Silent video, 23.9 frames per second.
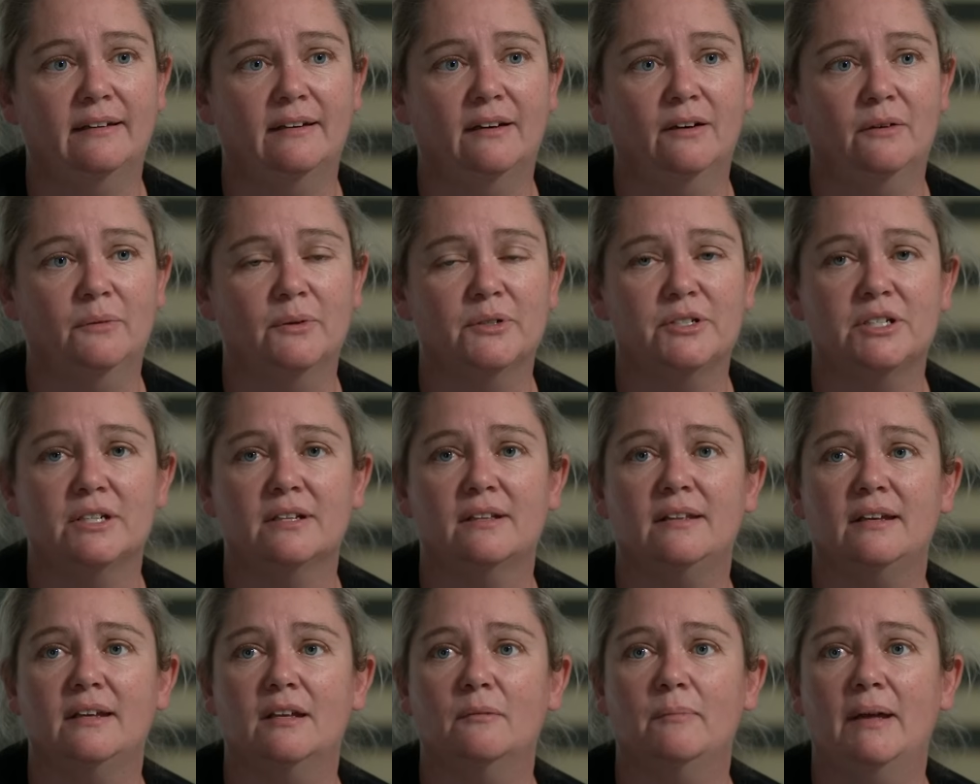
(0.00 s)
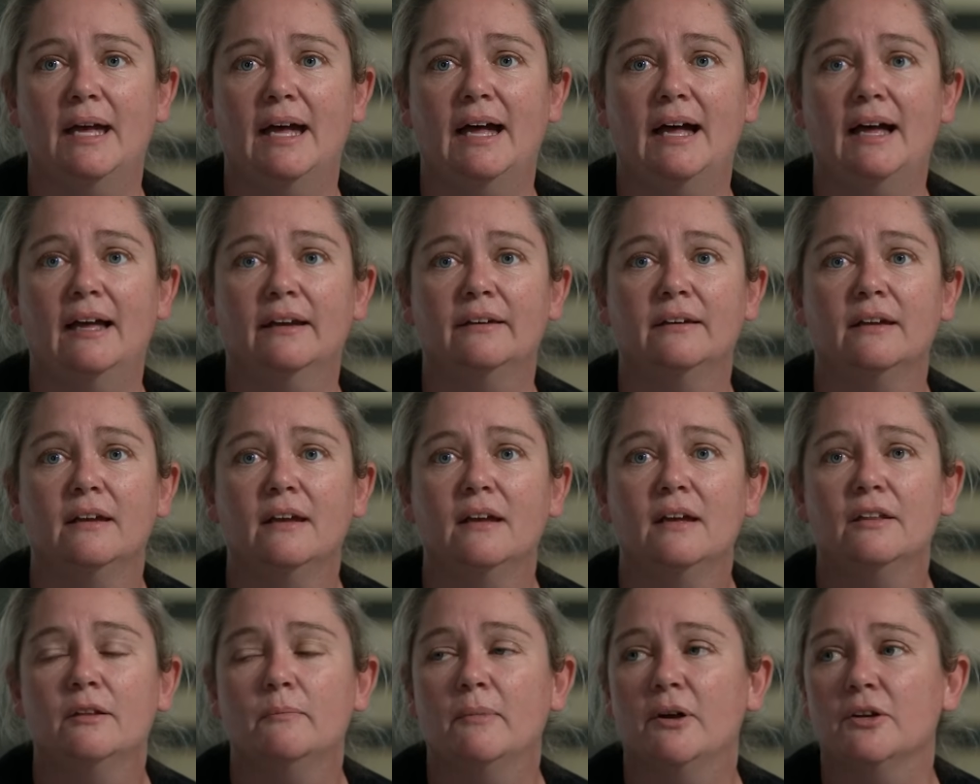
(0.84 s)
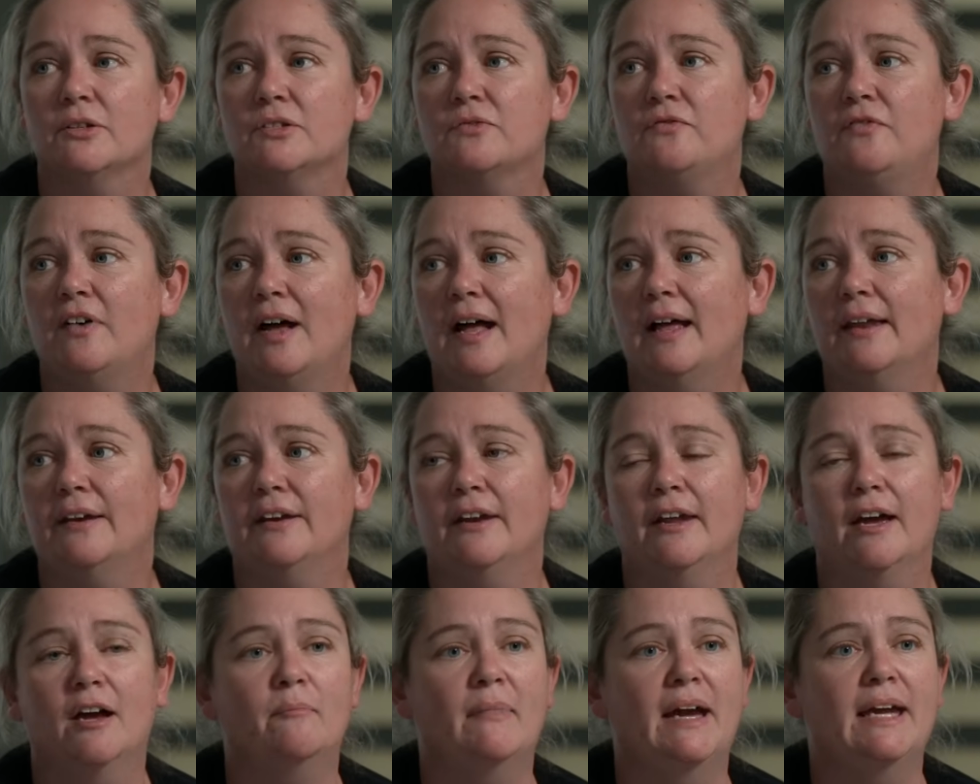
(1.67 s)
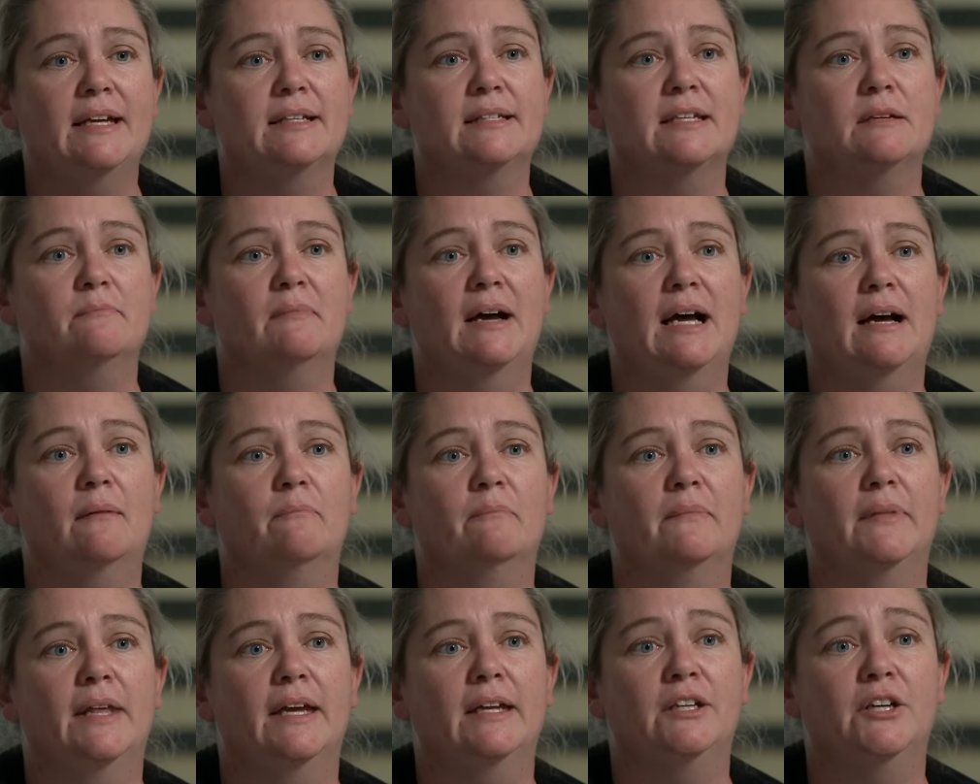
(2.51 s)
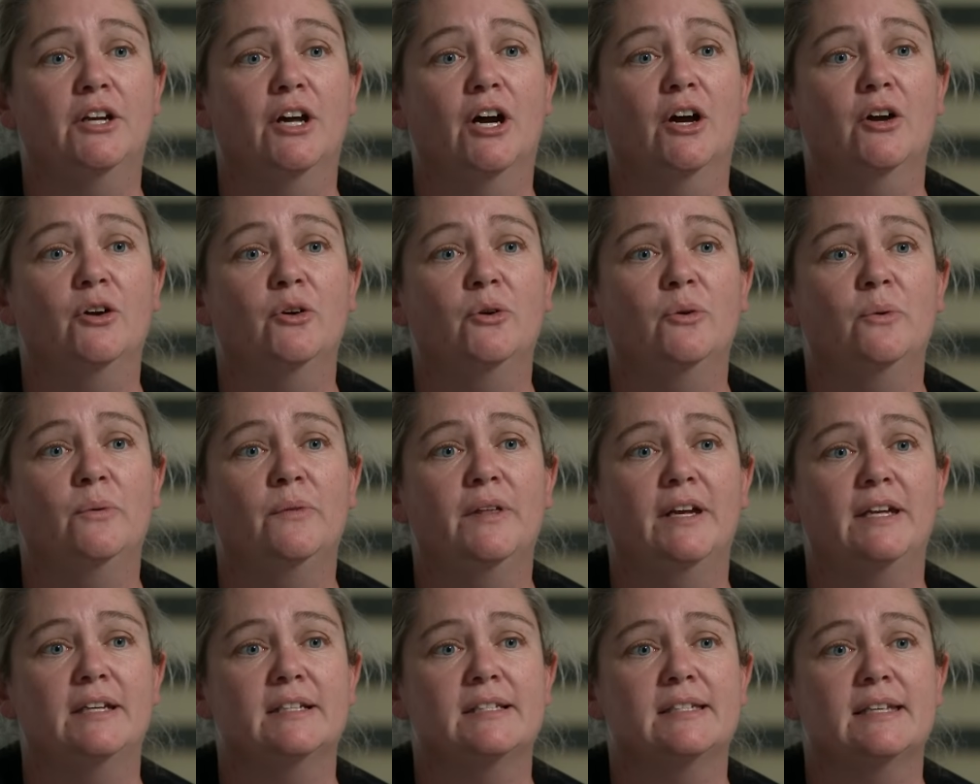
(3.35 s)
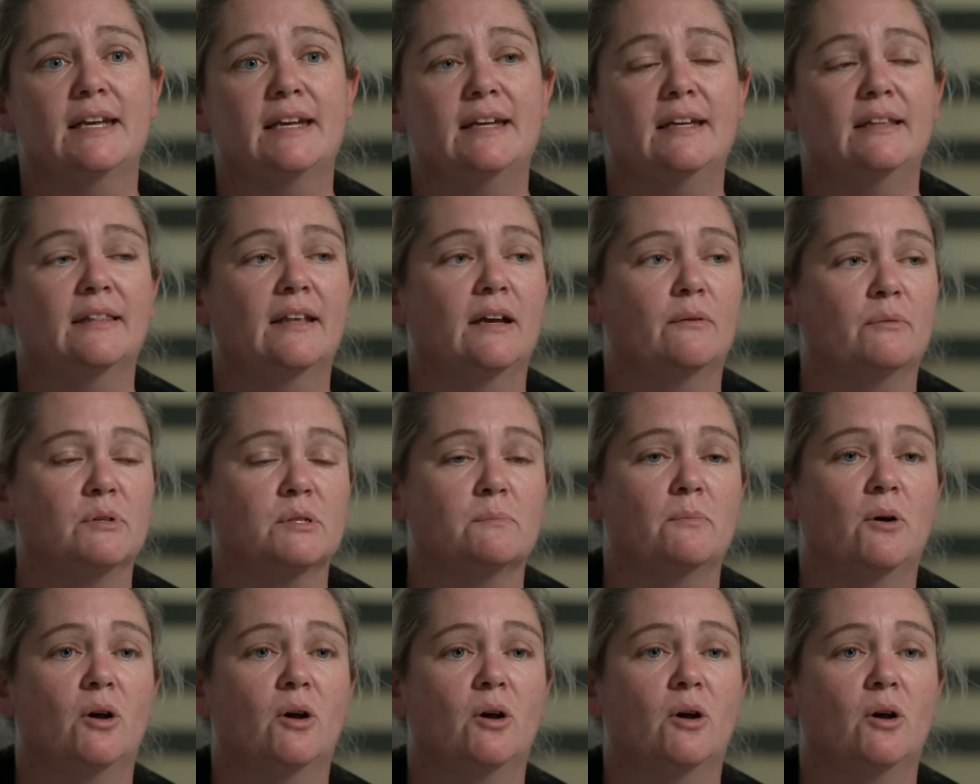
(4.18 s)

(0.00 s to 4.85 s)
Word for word: Now I want you to think about the most fun, amazing mum that you know, that you see, and that was